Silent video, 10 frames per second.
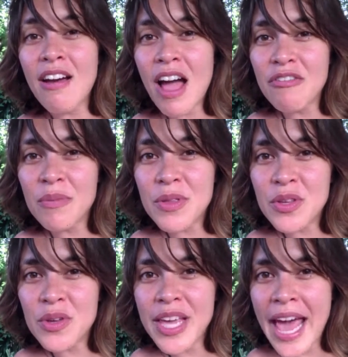guy from
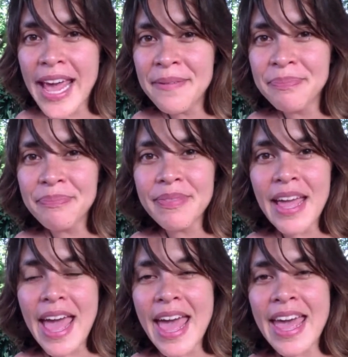the UK,
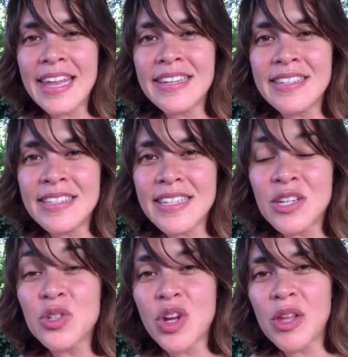and an
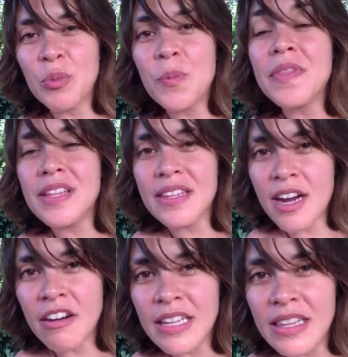Australian woman that
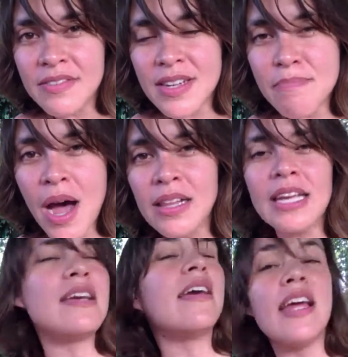currently lives in
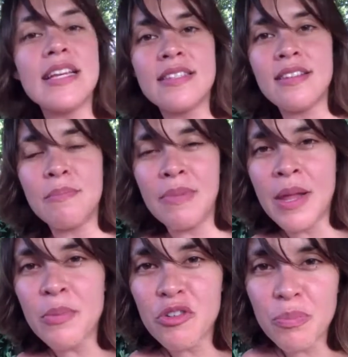Bali and has a
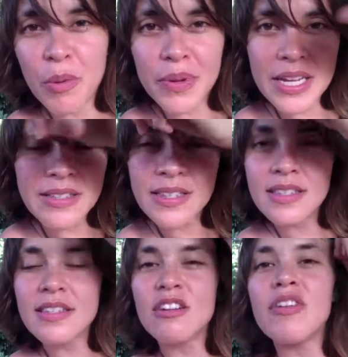number of properties
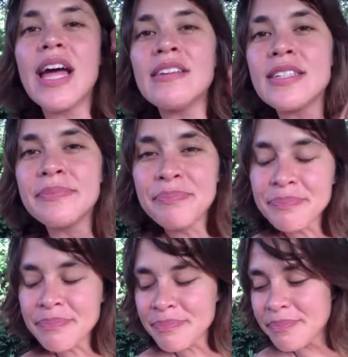around.
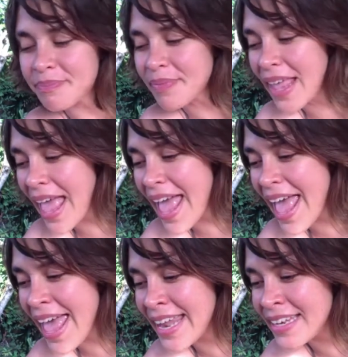
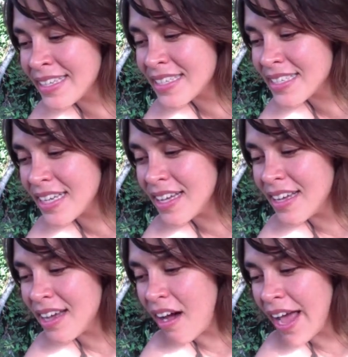And
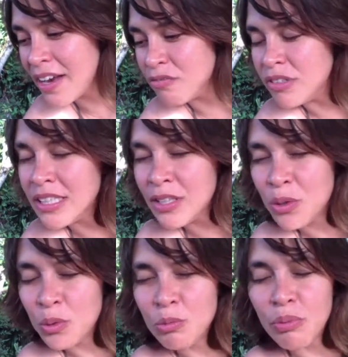I had a really
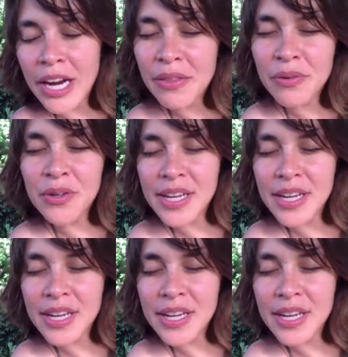cool breakthrough